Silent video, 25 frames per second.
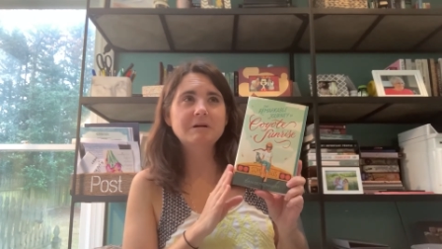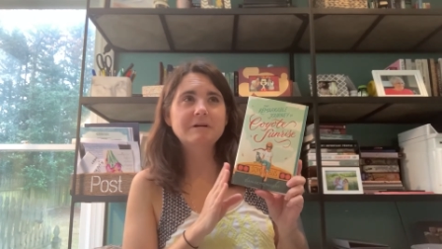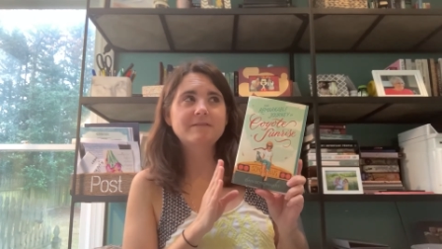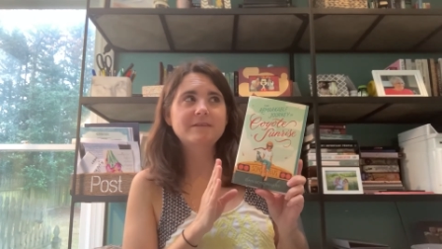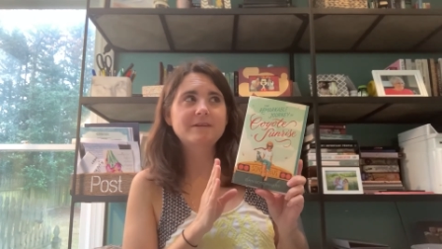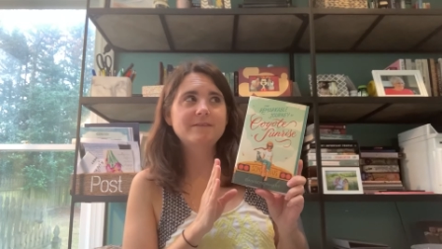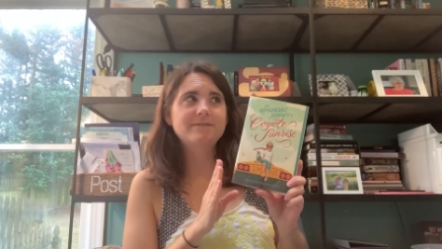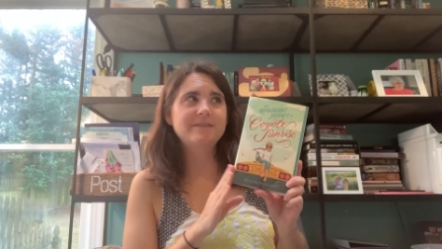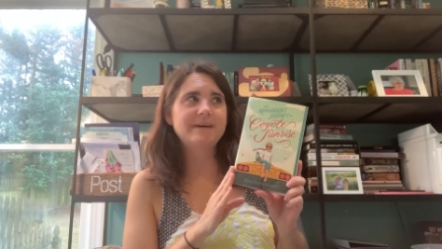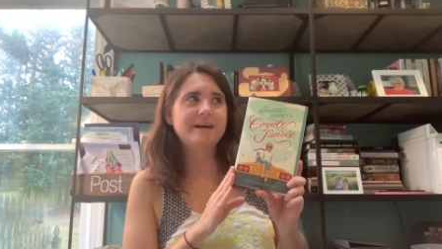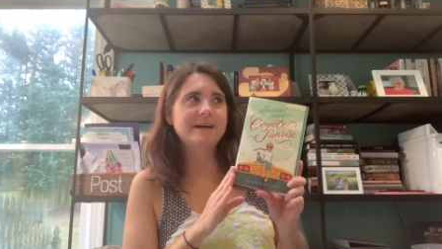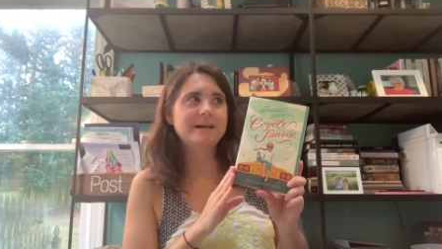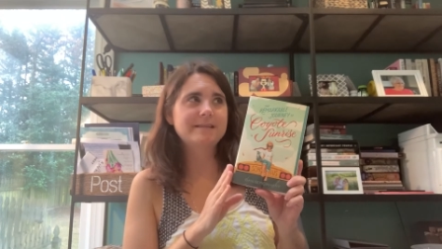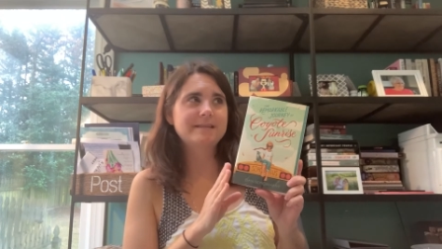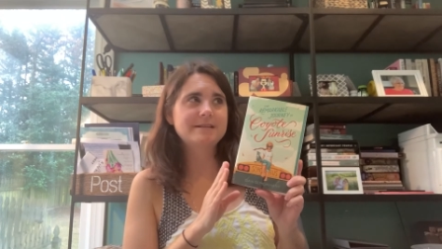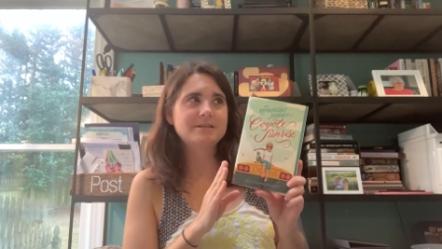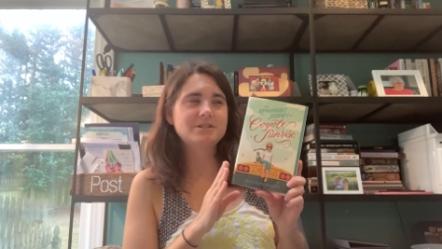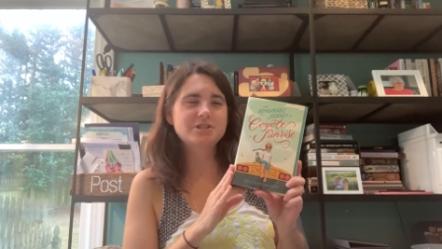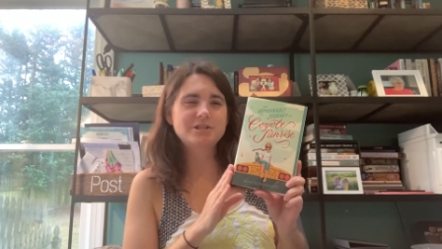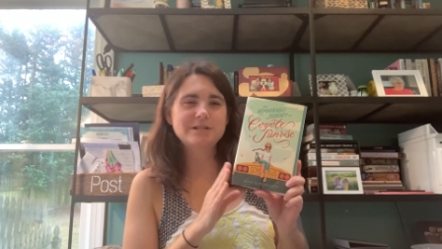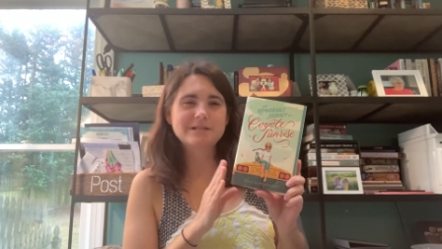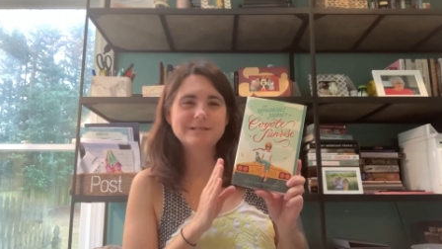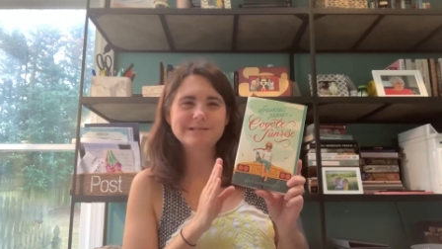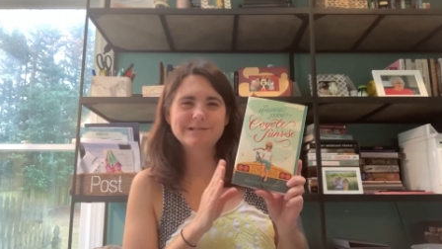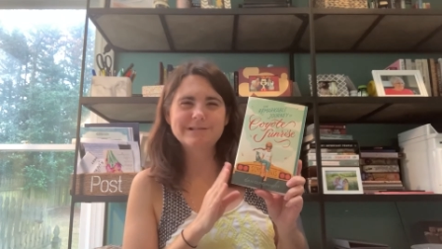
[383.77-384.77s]
if the fact that
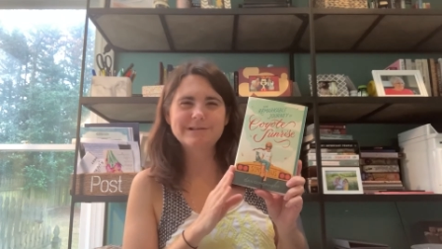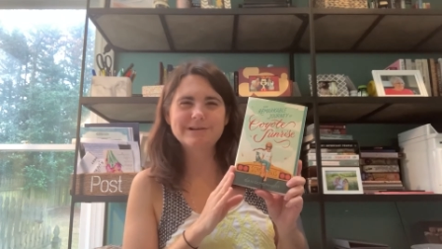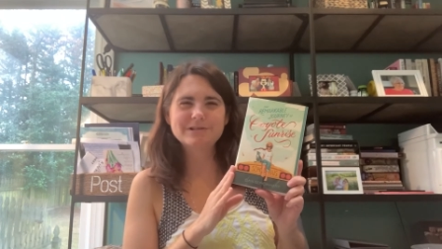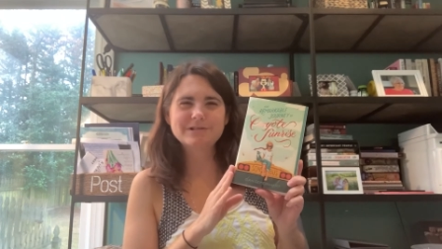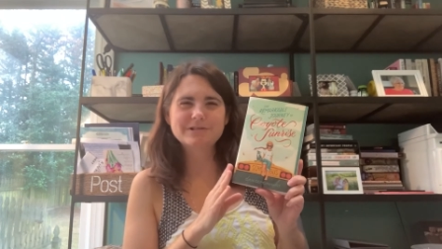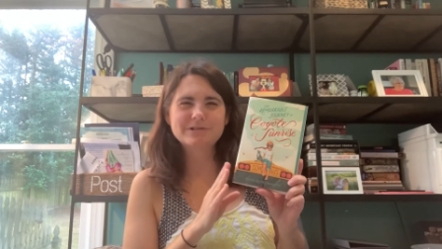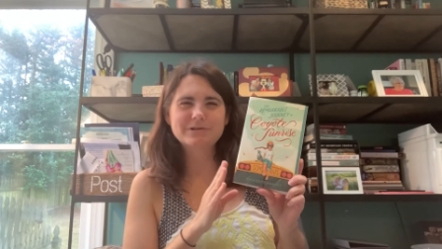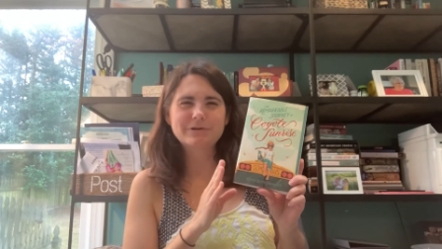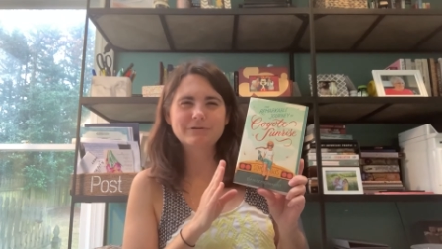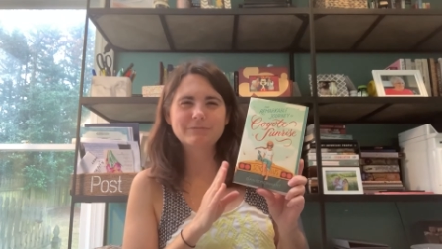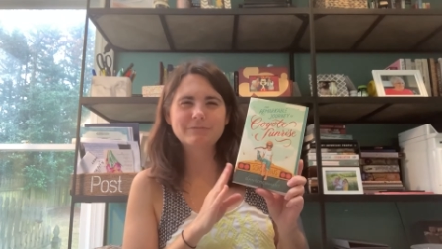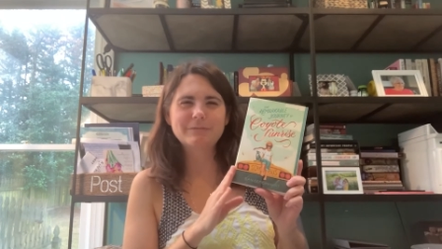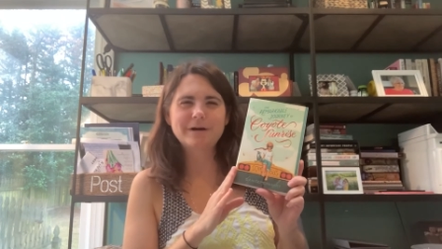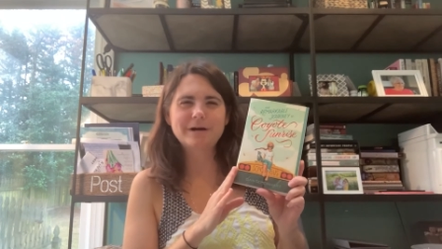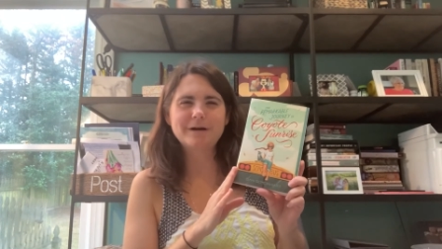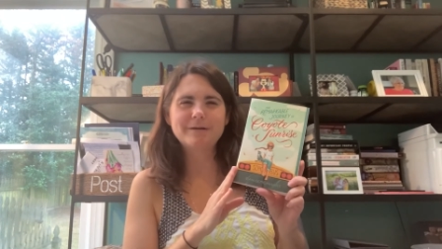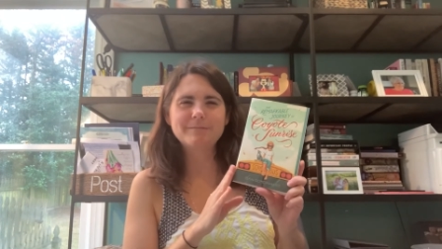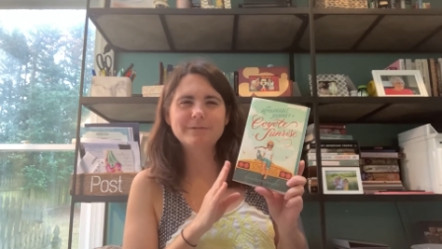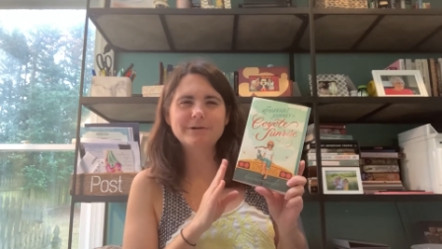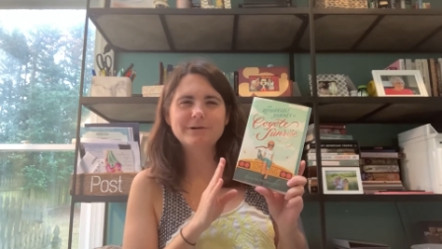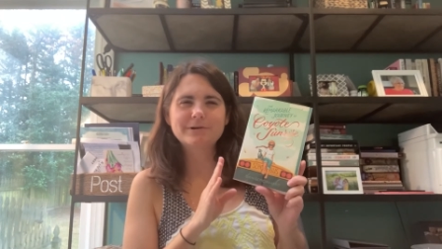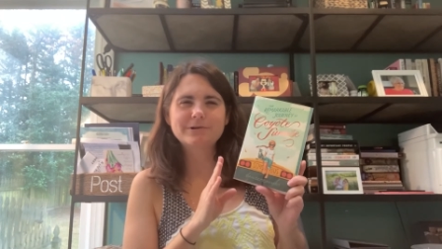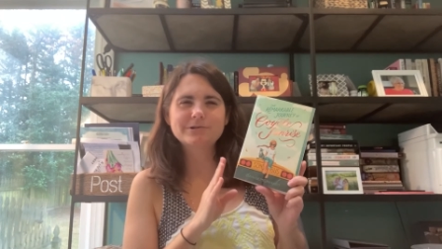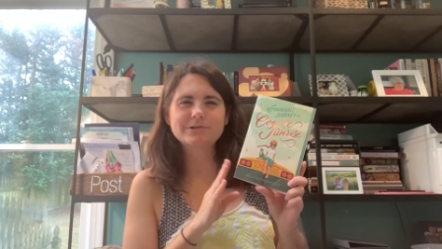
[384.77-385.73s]
she's lost her mom and her